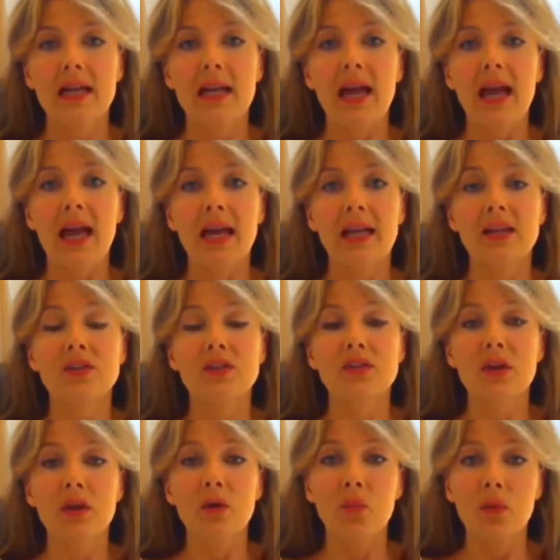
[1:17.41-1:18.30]
And
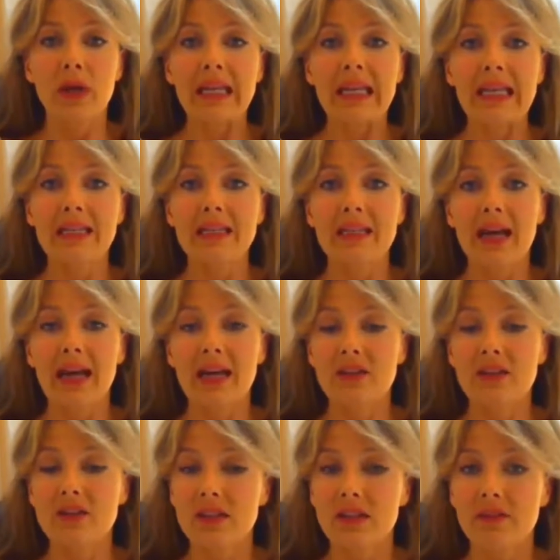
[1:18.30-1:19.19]
so when he
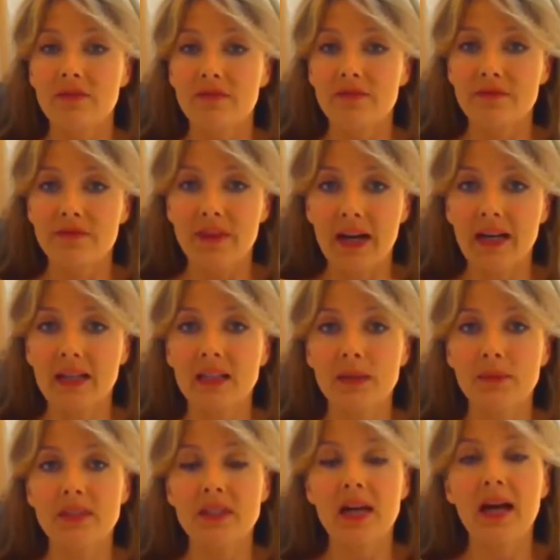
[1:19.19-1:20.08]
actually
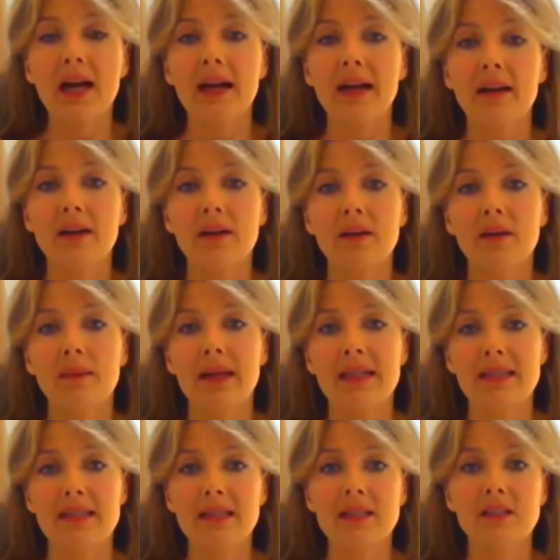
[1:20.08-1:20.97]
finally retired,
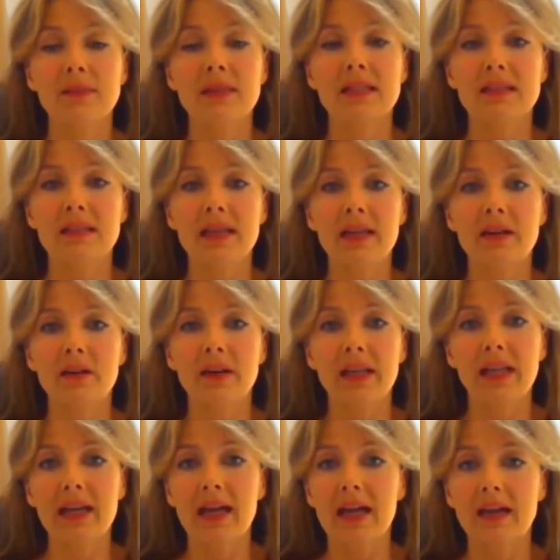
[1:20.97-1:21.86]
about 6 months later,
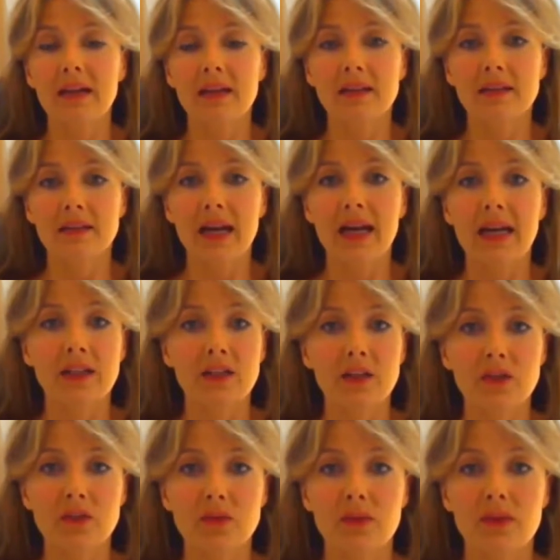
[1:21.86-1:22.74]
he got
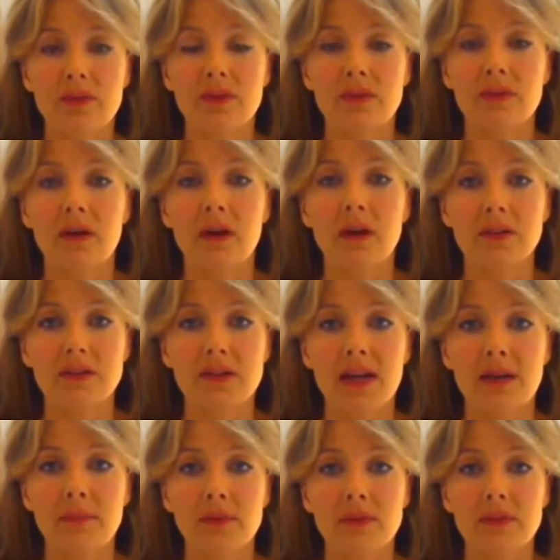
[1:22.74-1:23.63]
diagnosed with
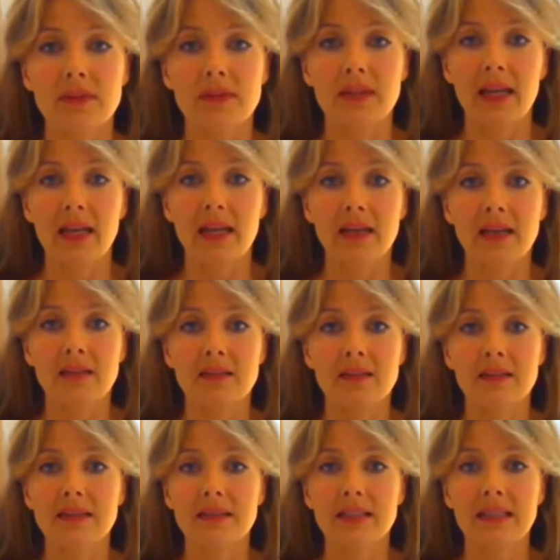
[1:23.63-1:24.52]
Alzheimer's
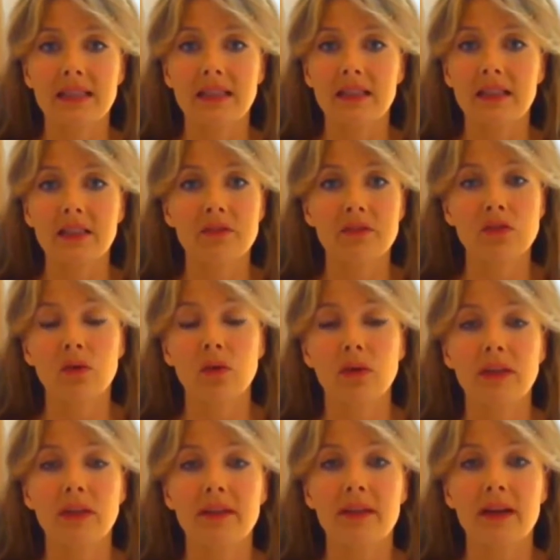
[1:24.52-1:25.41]
and didn't live
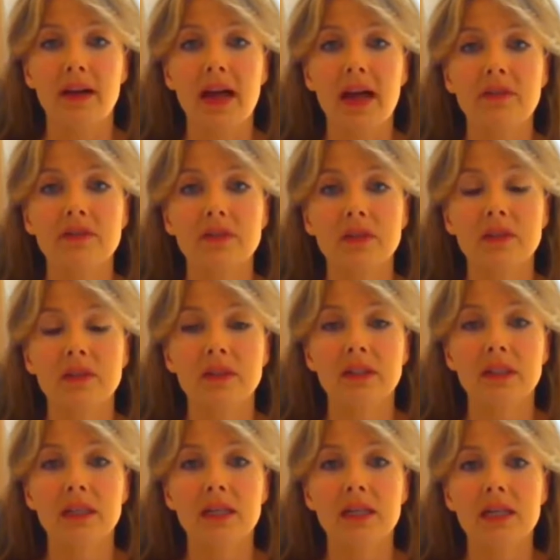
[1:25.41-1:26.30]
shortly thereafter.
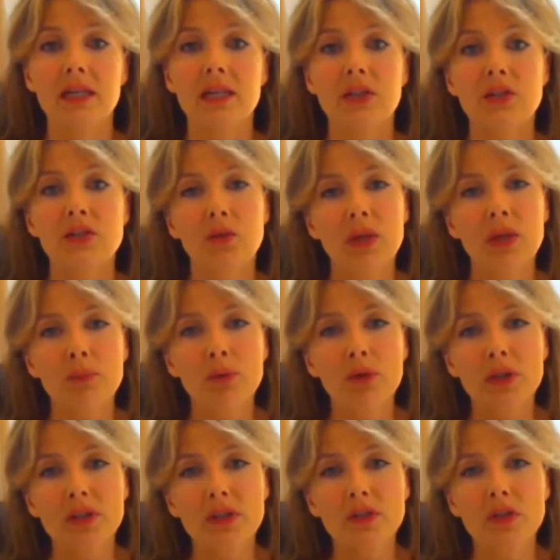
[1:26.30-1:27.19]
So he
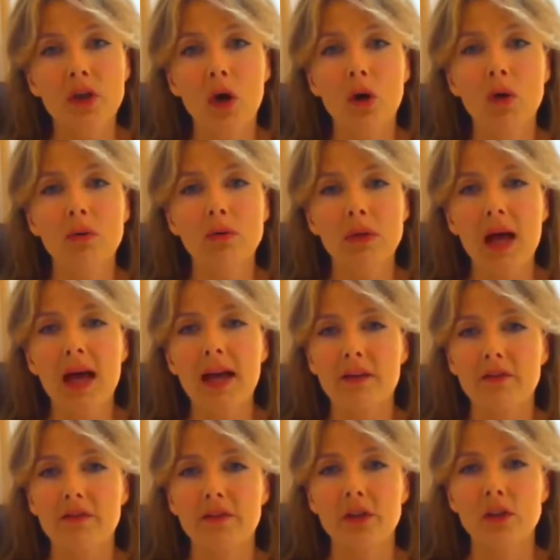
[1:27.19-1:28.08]
put his whole
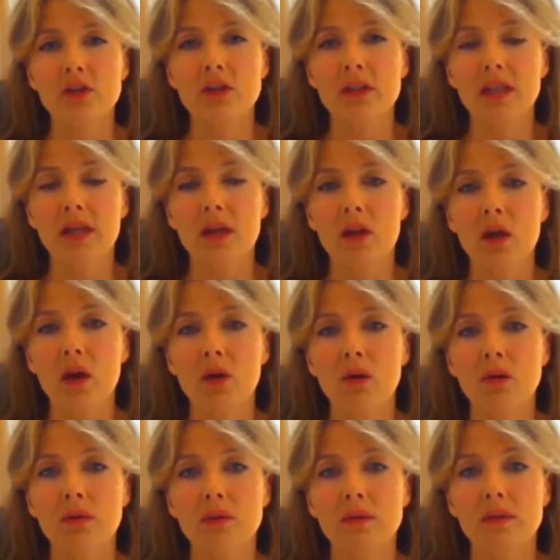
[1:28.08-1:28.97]
life virtually on
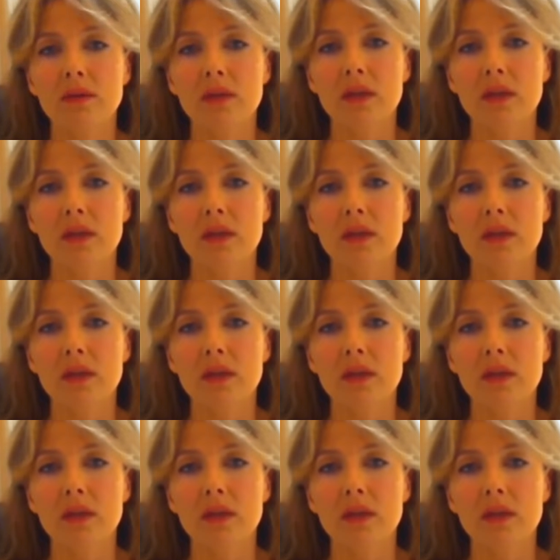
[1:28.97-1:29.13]
hold